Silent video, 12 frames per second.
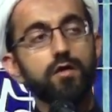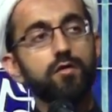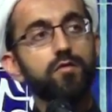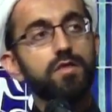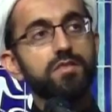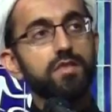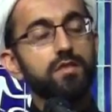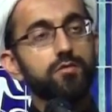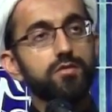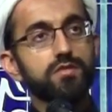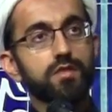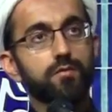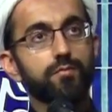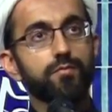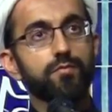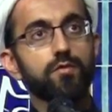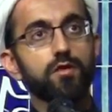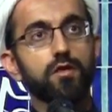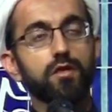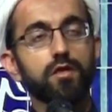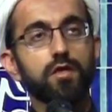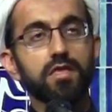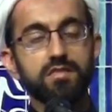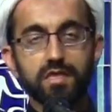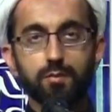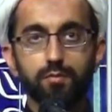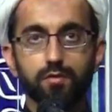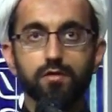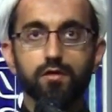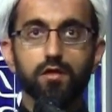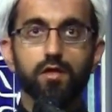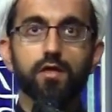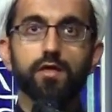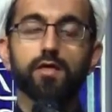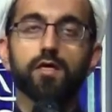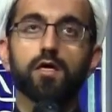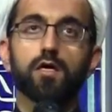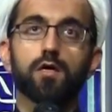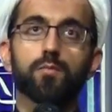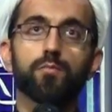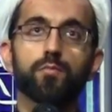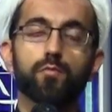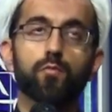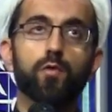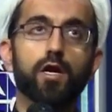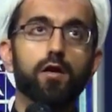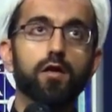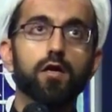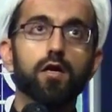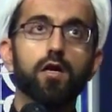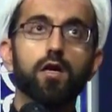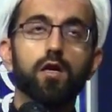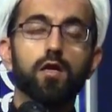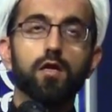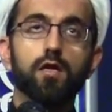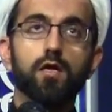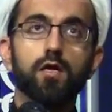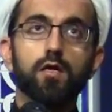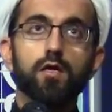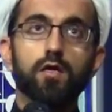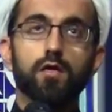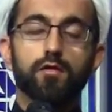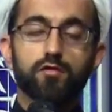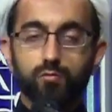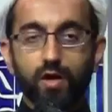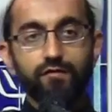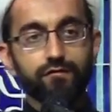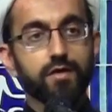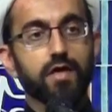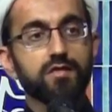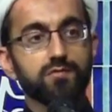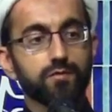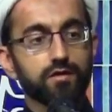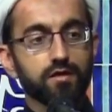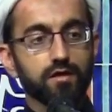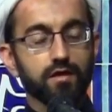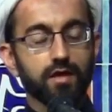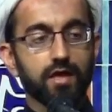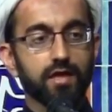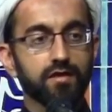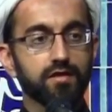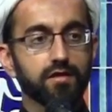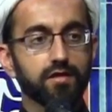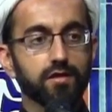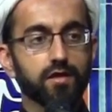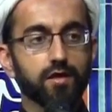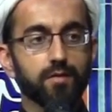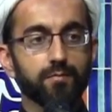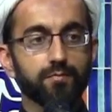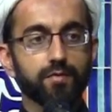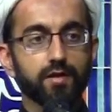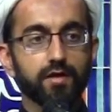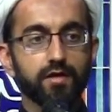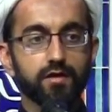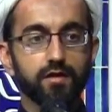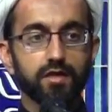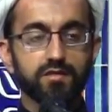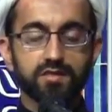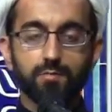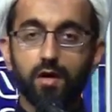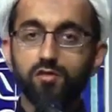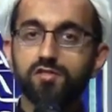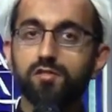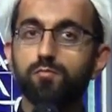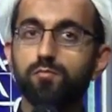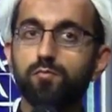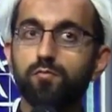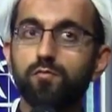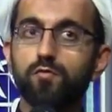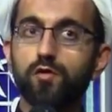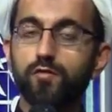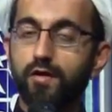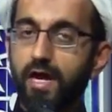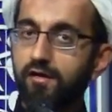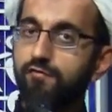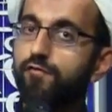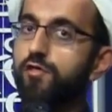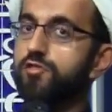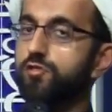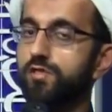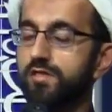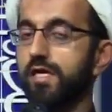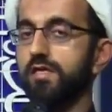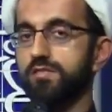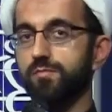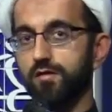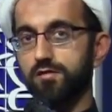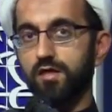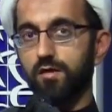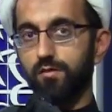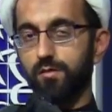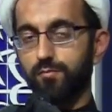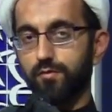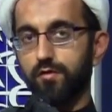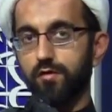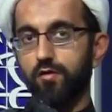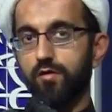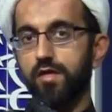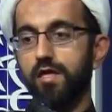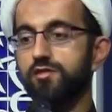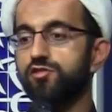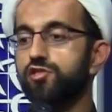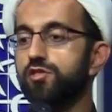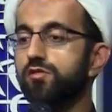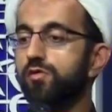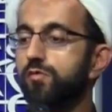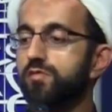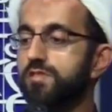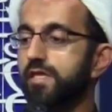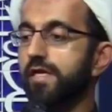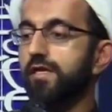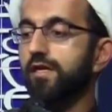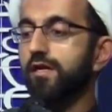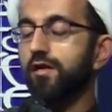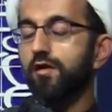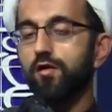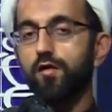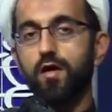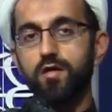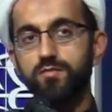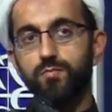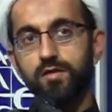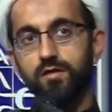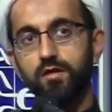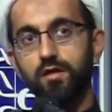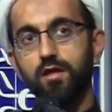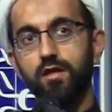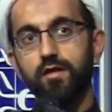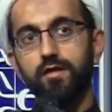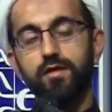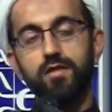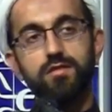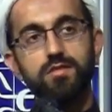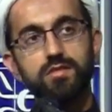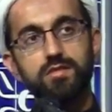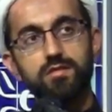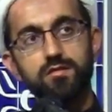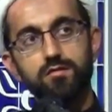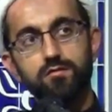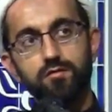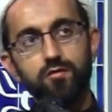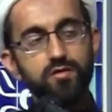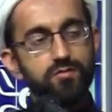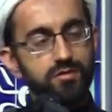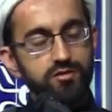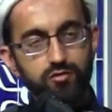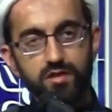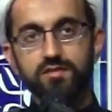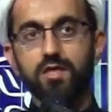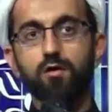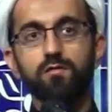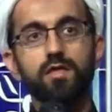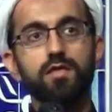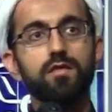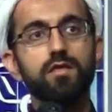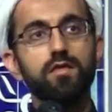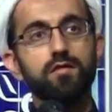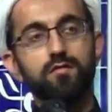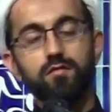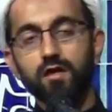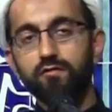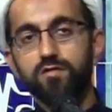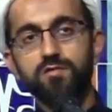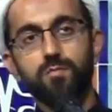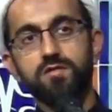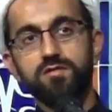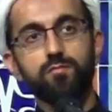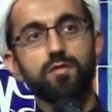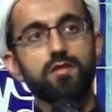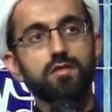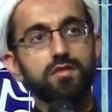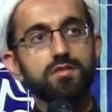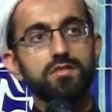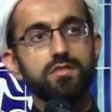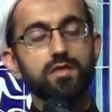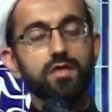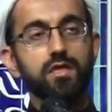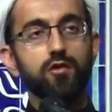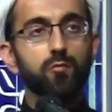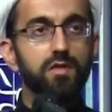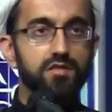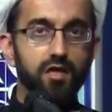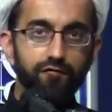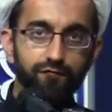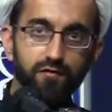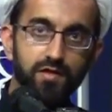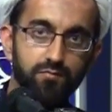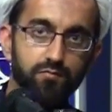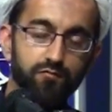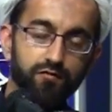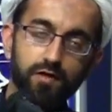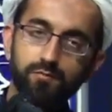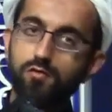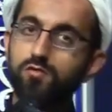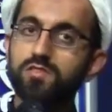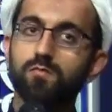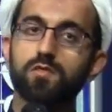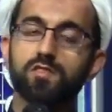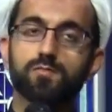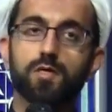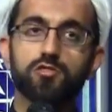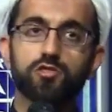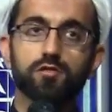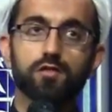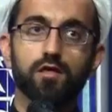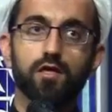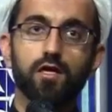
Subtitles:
They say there was an example where there's a wife and a husband, and it's about to, their anniversary date is about to come up. Okay, and she knows that her husband is, he's been stressed out lately, a lot of responsibilities, and it would be tough for him to do something special.